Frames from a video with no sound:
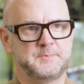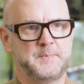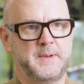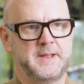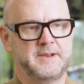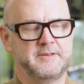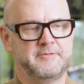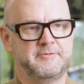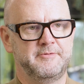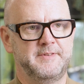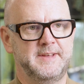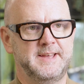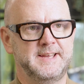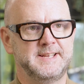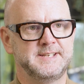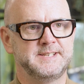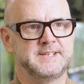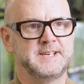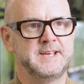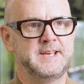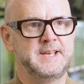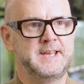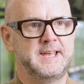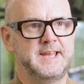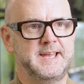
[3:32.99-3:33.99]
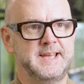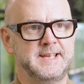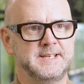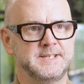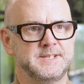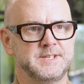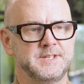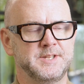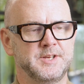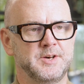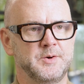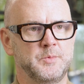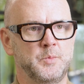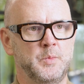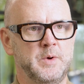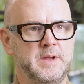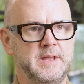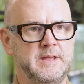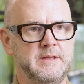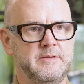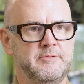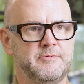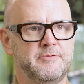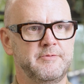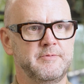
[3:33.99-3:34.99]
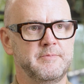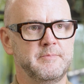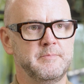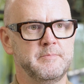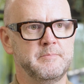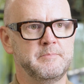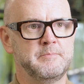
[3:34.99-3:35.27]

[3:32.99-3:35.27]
benefit is that we've